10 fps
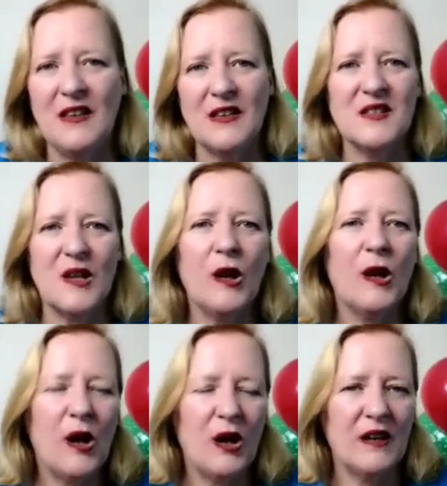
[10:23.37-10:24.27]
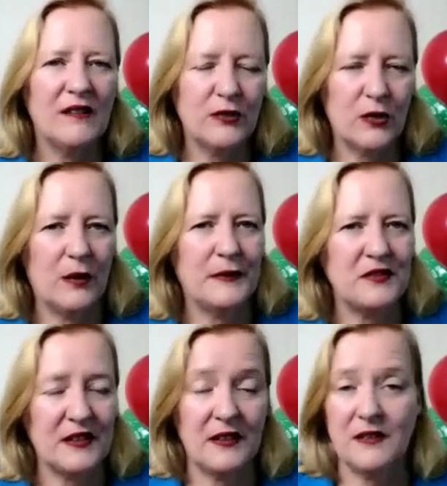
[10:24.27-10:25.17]
There's a lot of
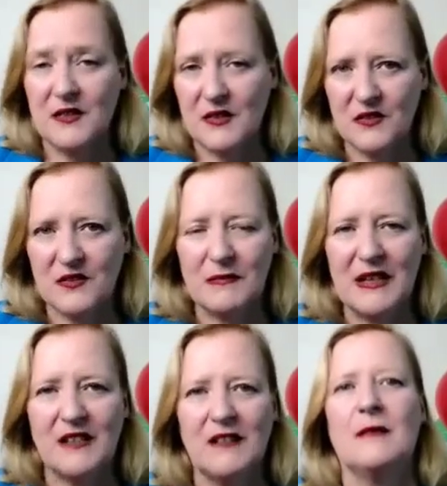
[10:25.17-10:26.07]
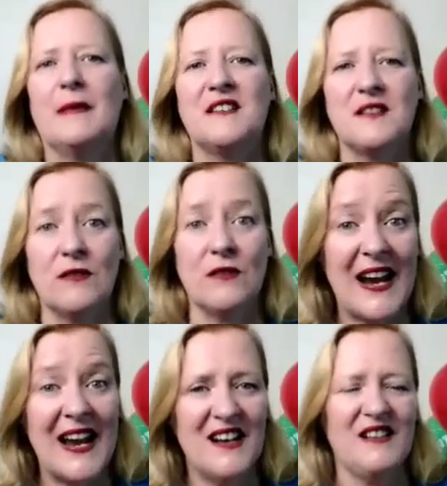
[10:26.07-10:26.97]
commentary on social media about
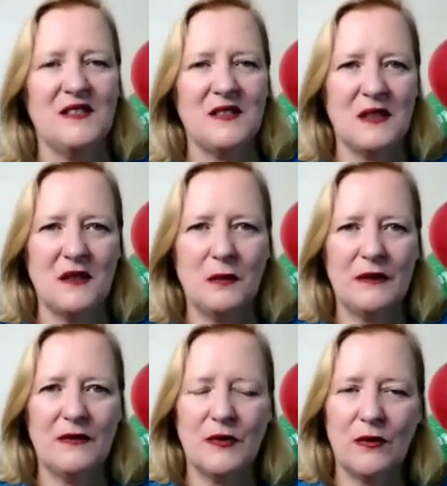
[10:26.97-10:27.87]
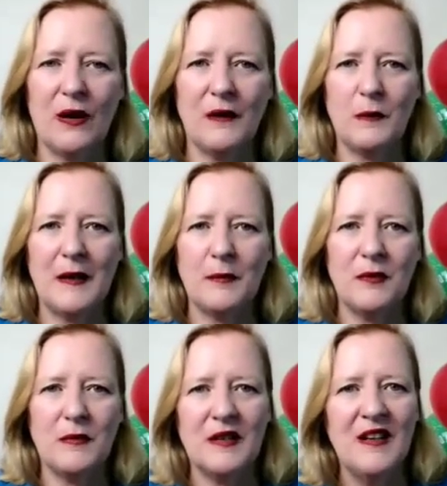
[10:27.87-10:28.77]
surrounding yourself with the right
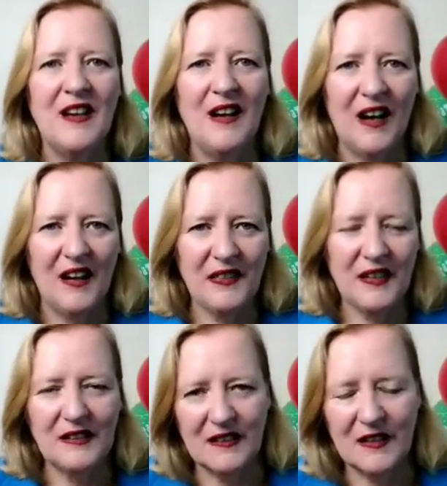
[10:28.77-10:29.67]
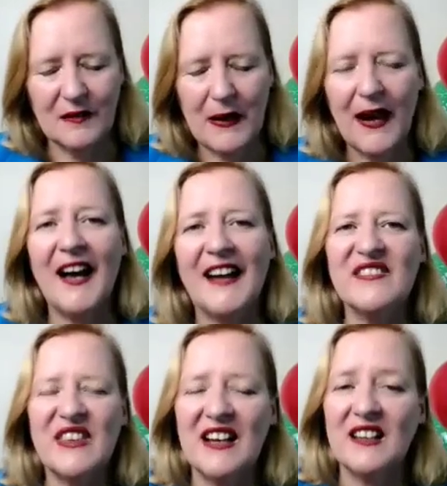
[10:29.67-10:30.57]
people, but I think that part
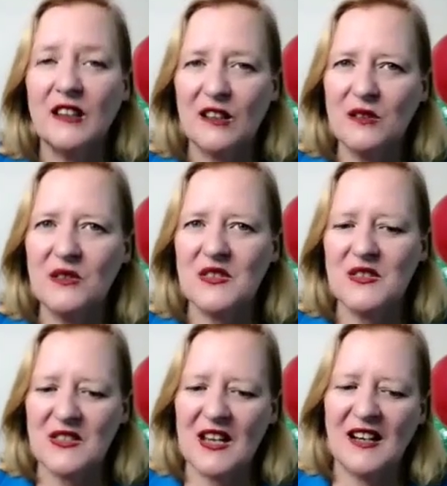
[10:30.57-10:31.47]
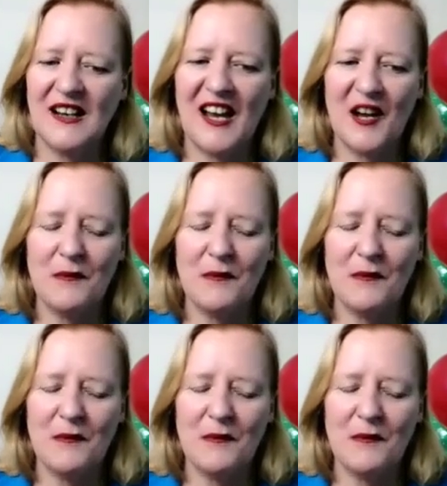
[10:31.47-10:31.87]
of that loses that